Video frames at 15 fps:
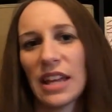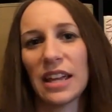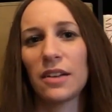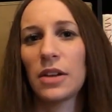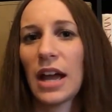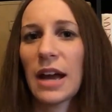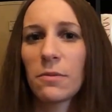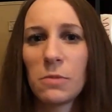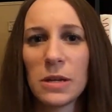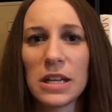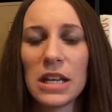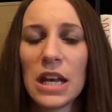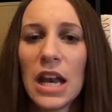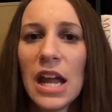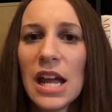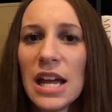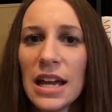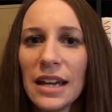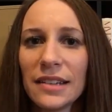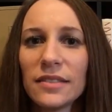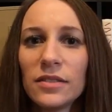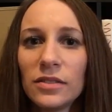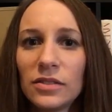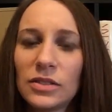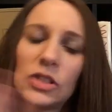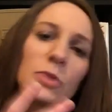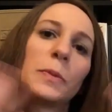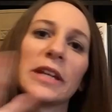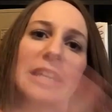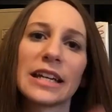they had been
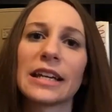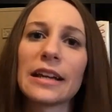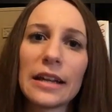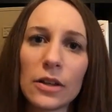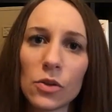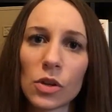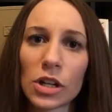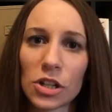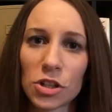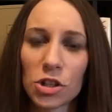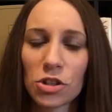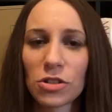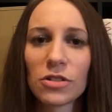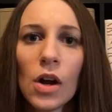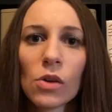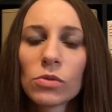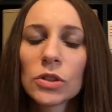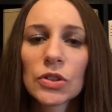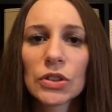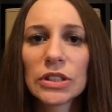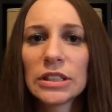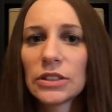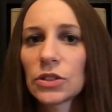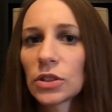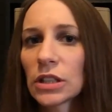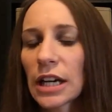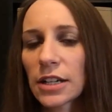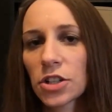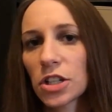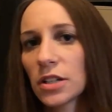speaking English. Rossellini's
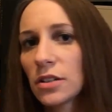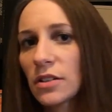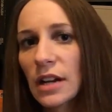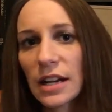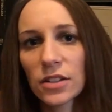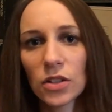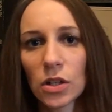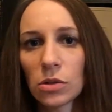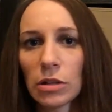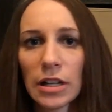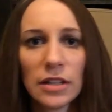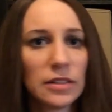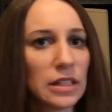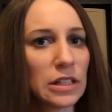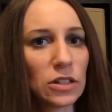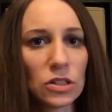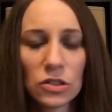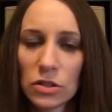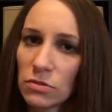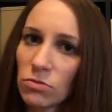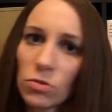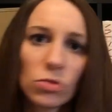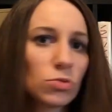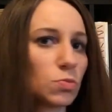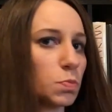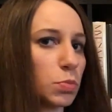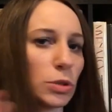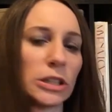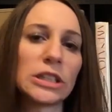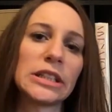direction, as always, is
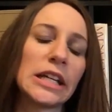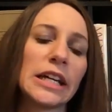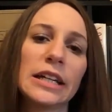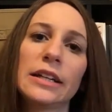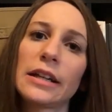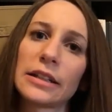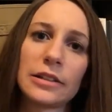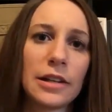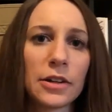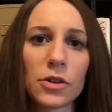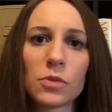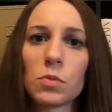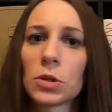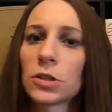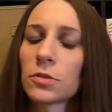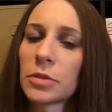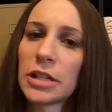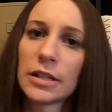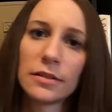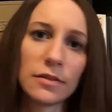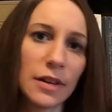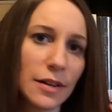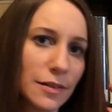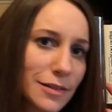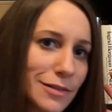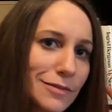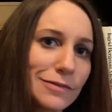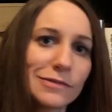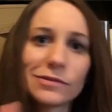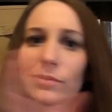brilliant, and Ingrid Bergman,
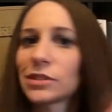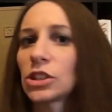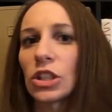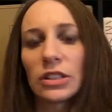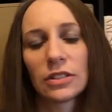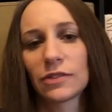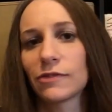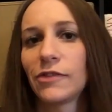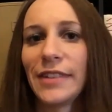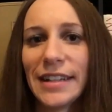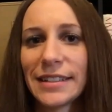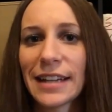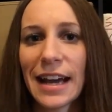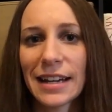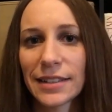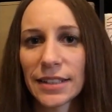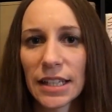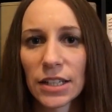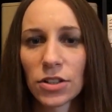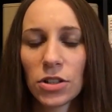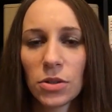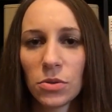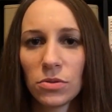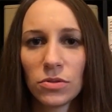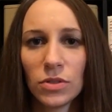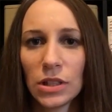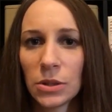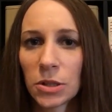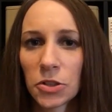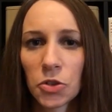just fantastic.
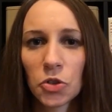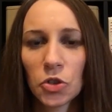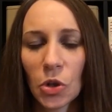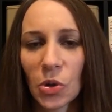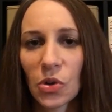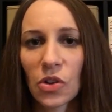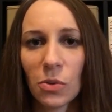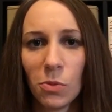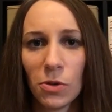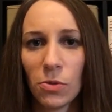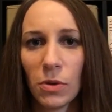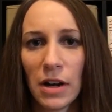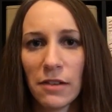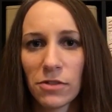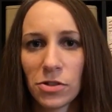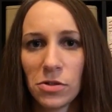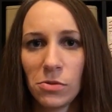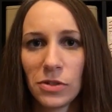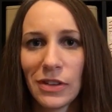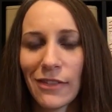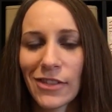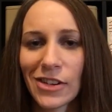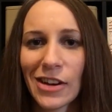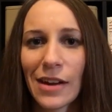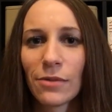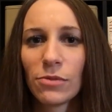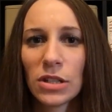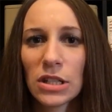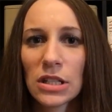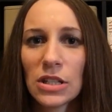It was so good with whatever she was given, and I
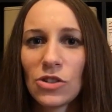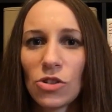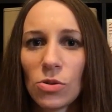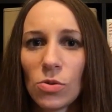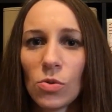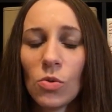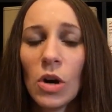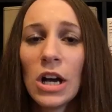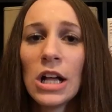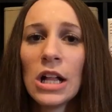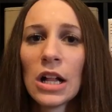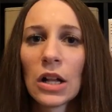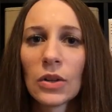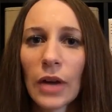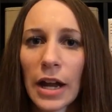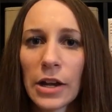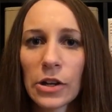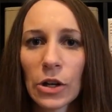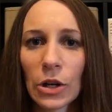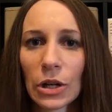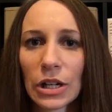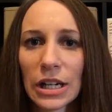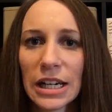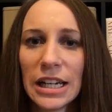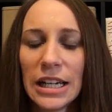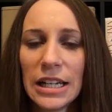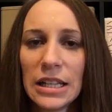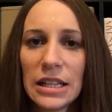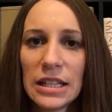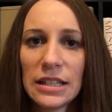really do like her
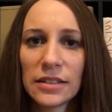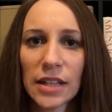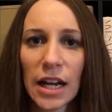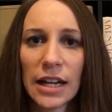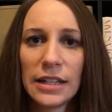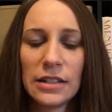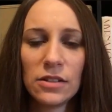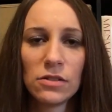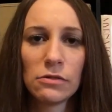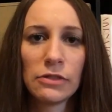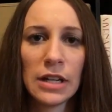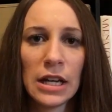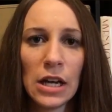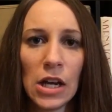in these kind of